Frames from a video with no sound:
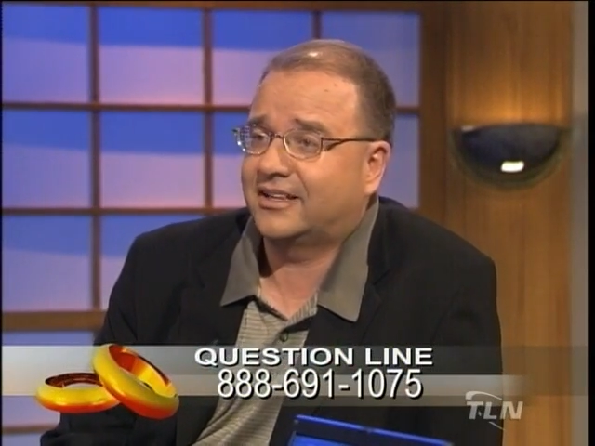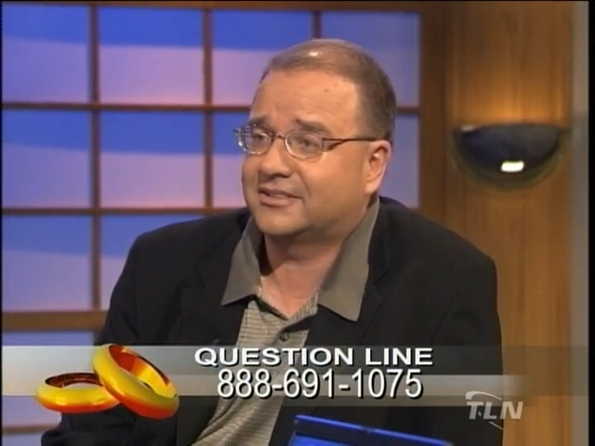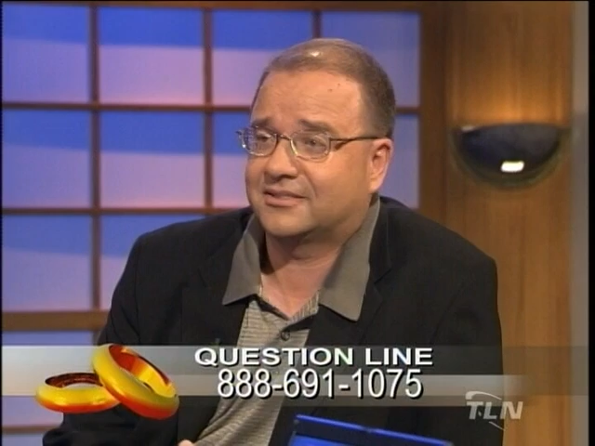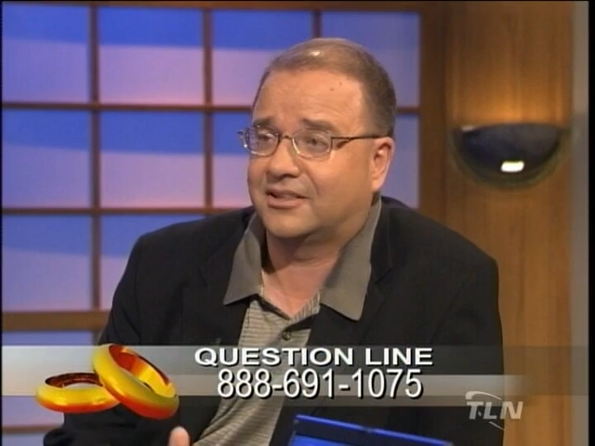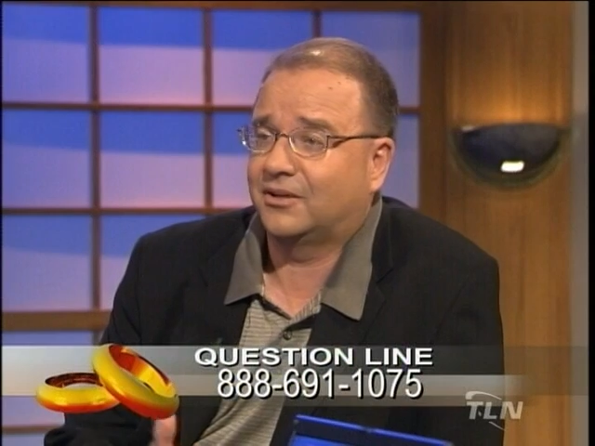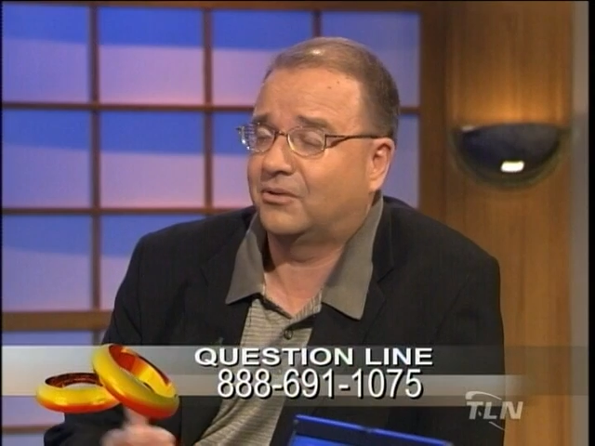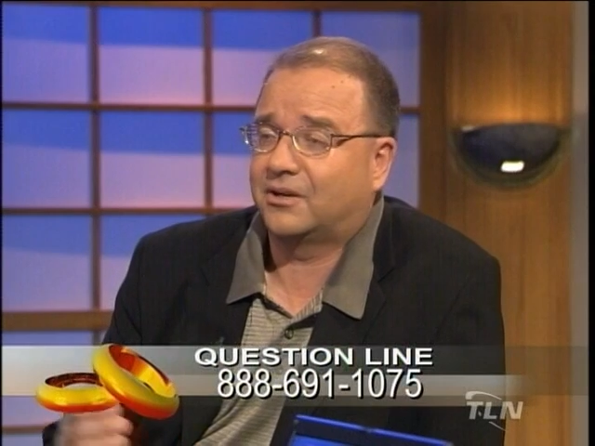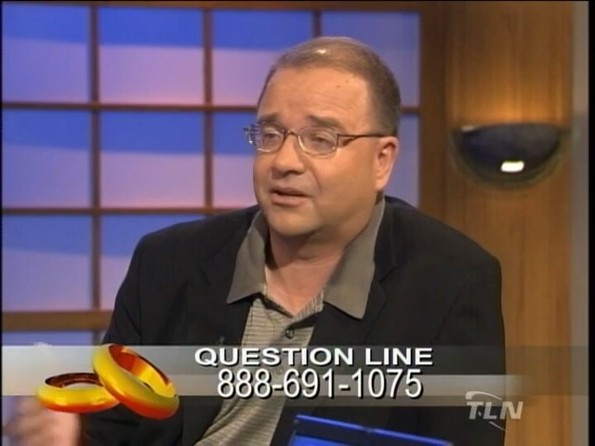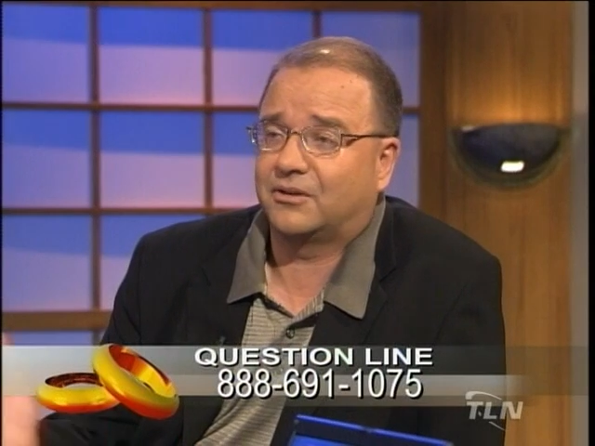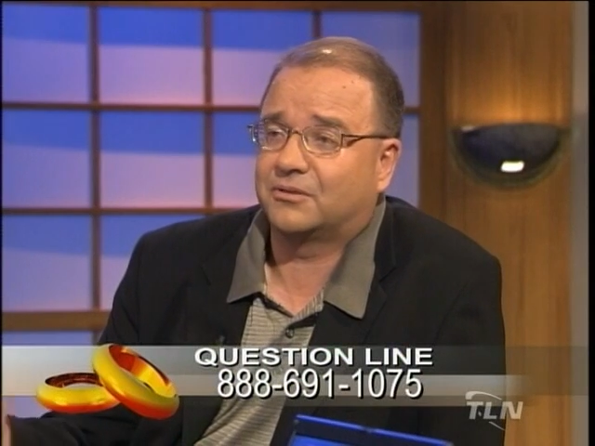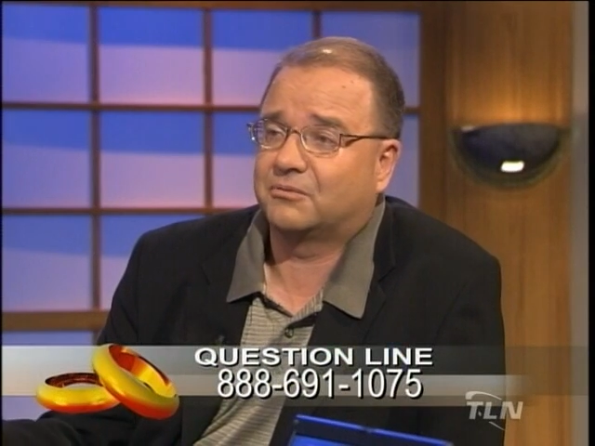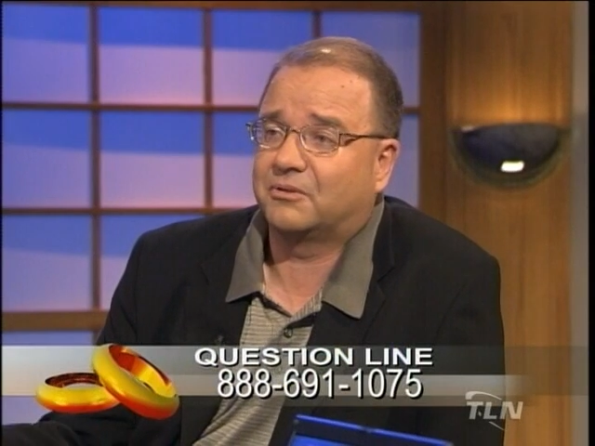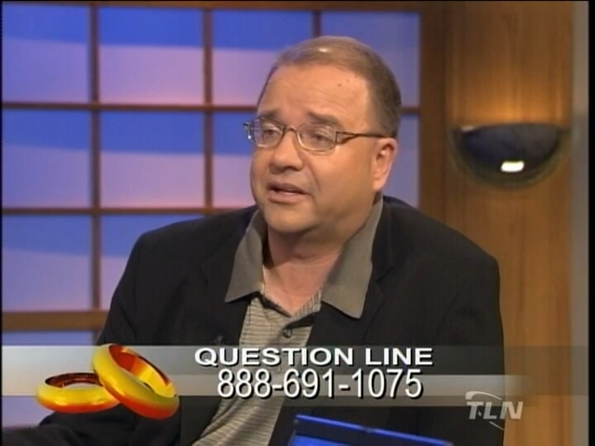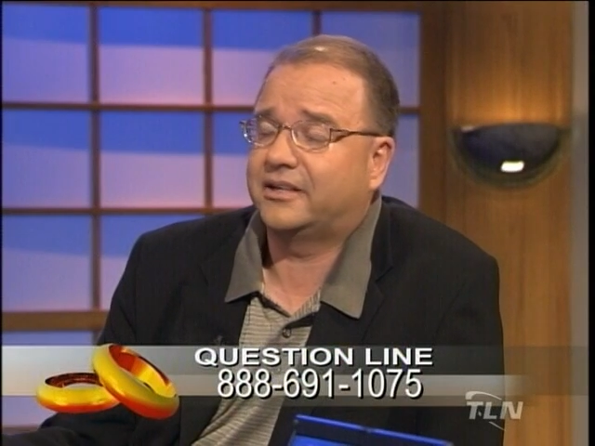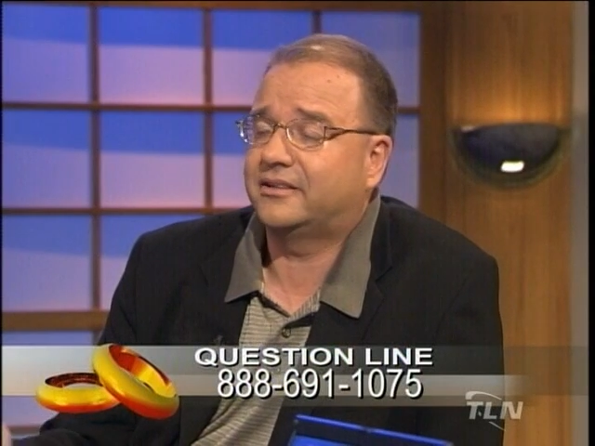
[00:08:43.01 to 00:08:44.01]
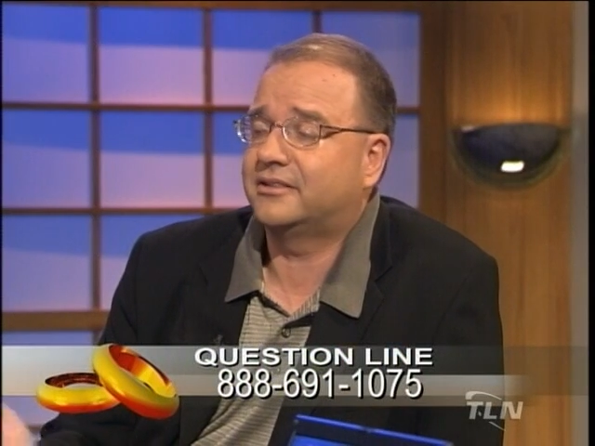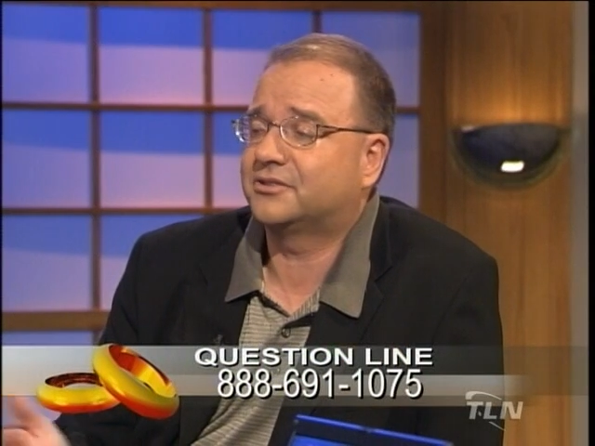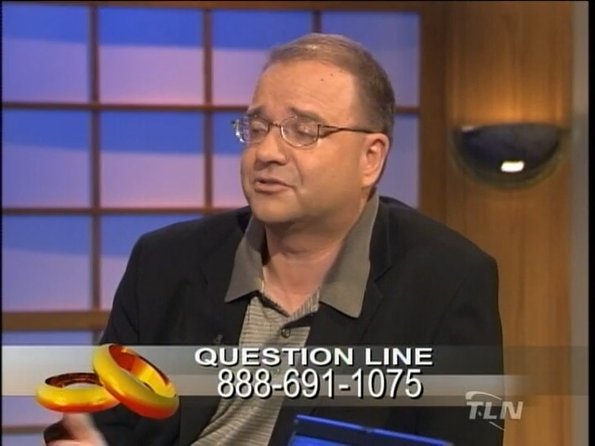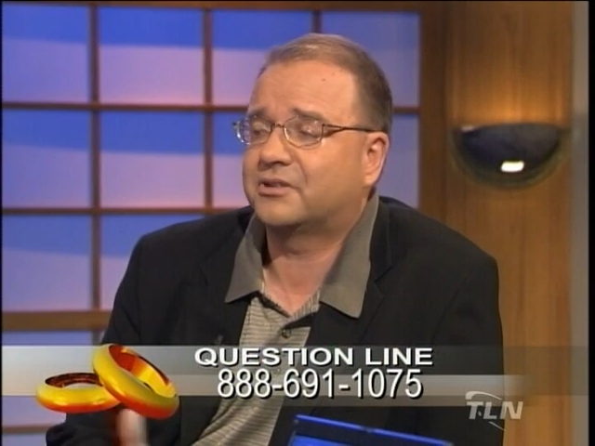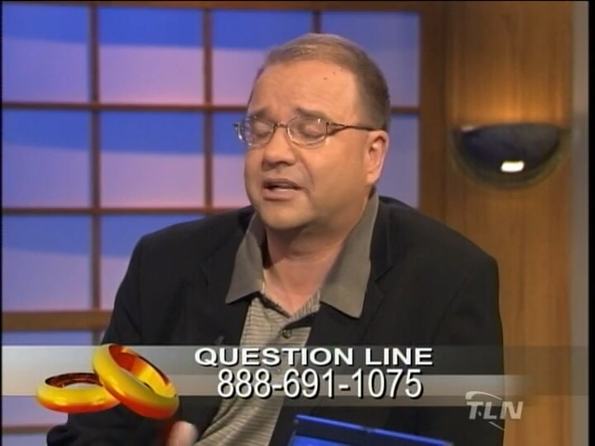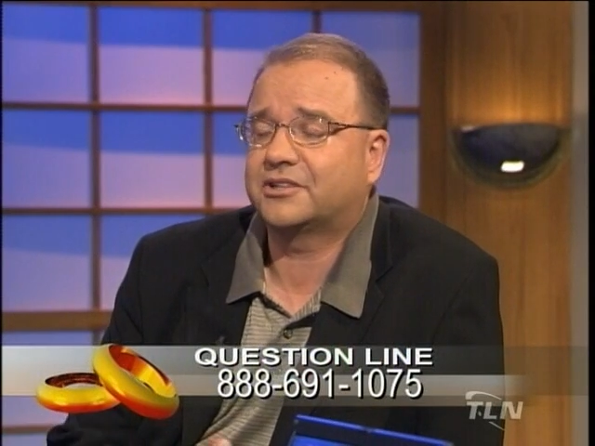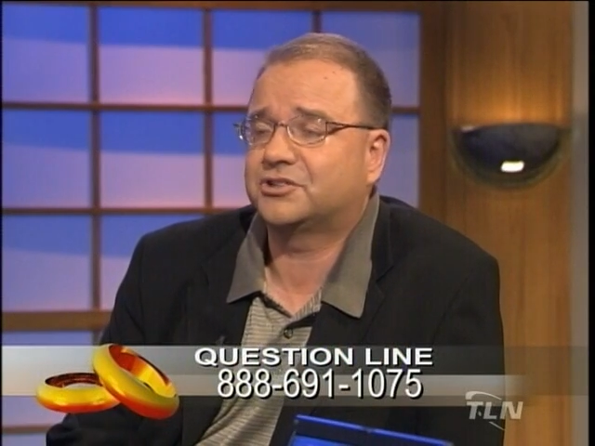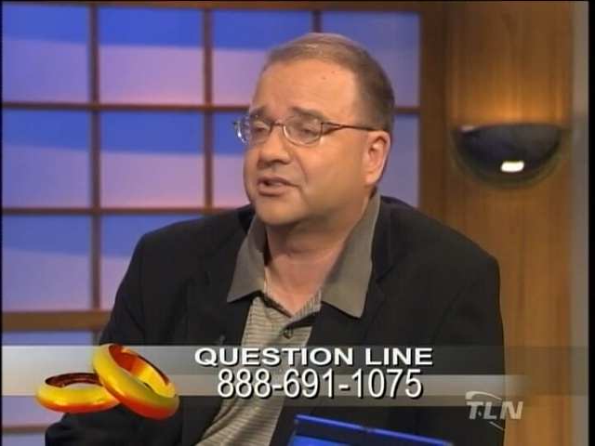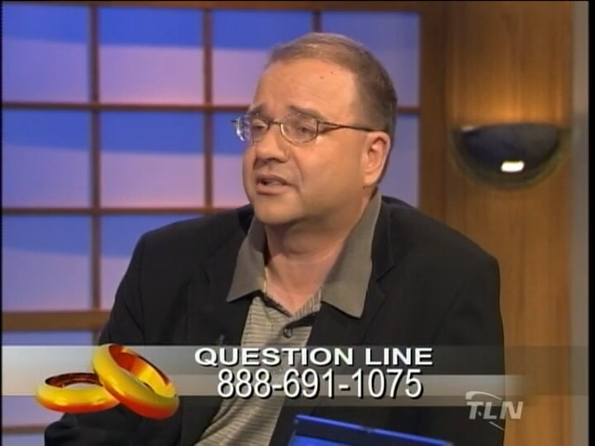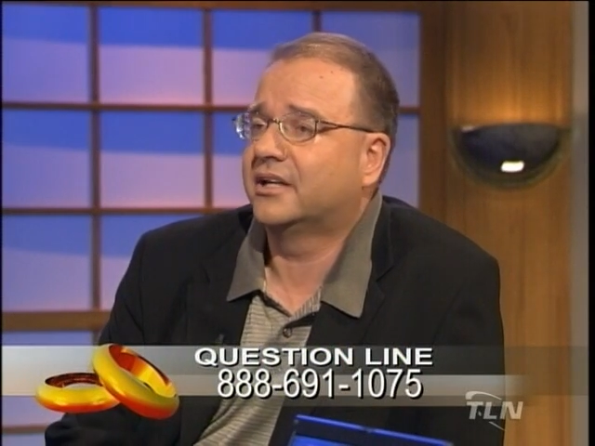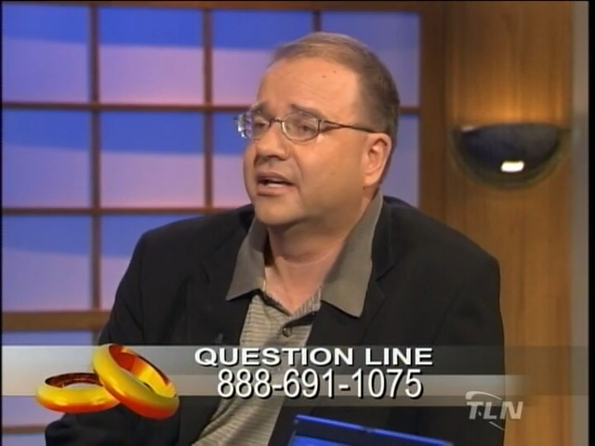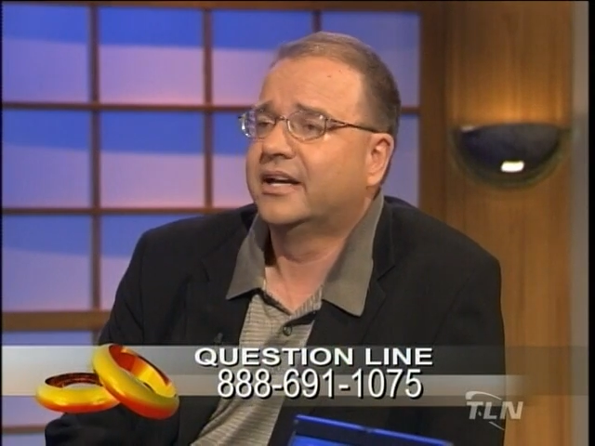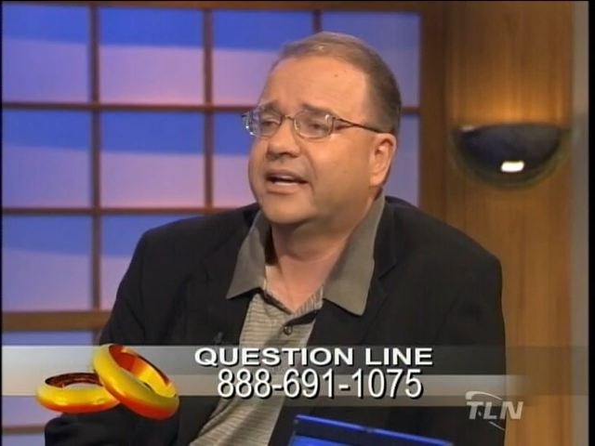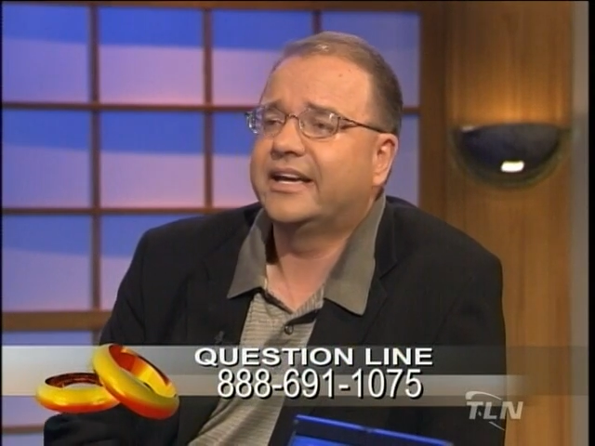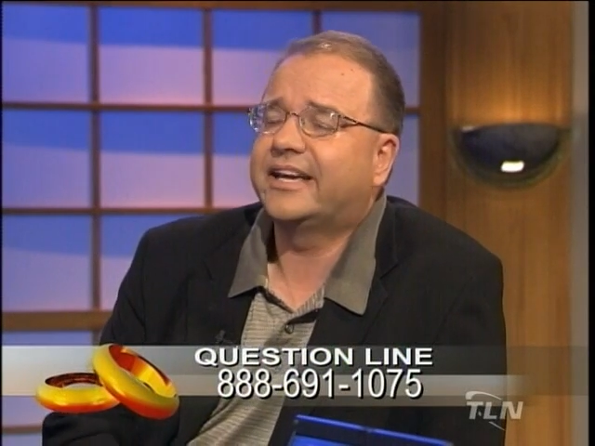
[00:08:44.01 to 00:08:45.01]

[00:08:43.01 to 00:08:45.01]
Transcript: us go our own way to destruction. Yeah.